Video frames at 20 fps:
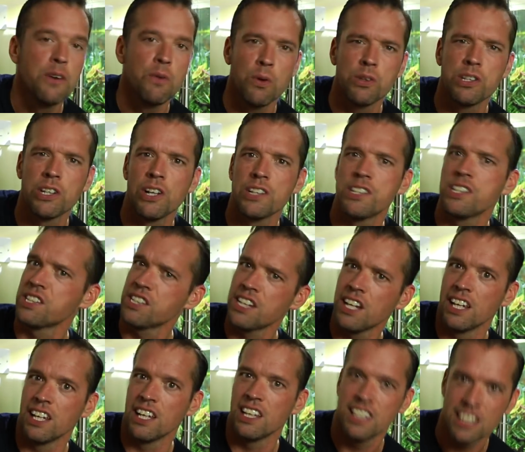What would you like to
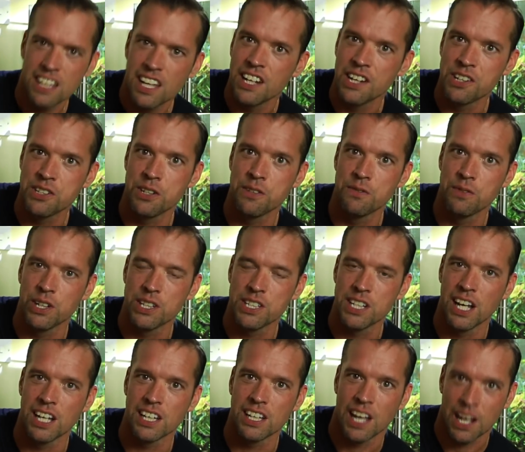see in a two foot
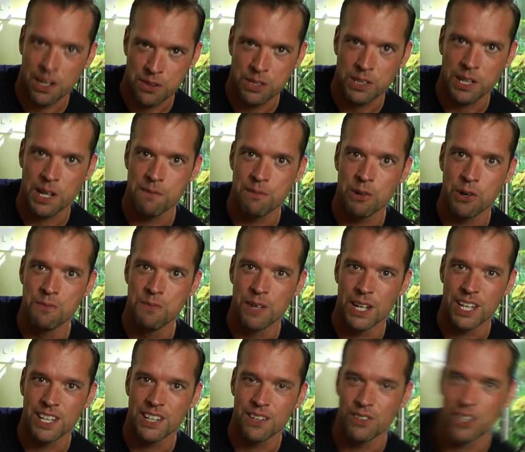tank aquascape by
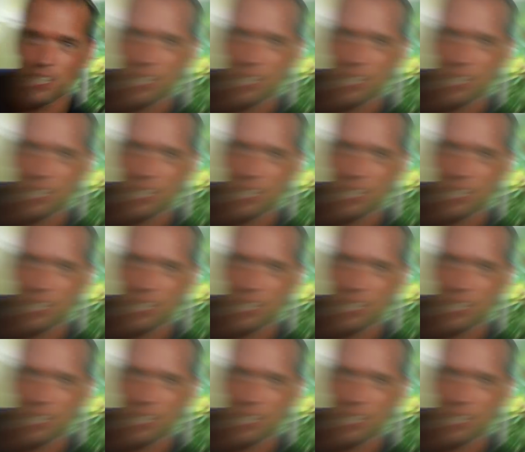me? There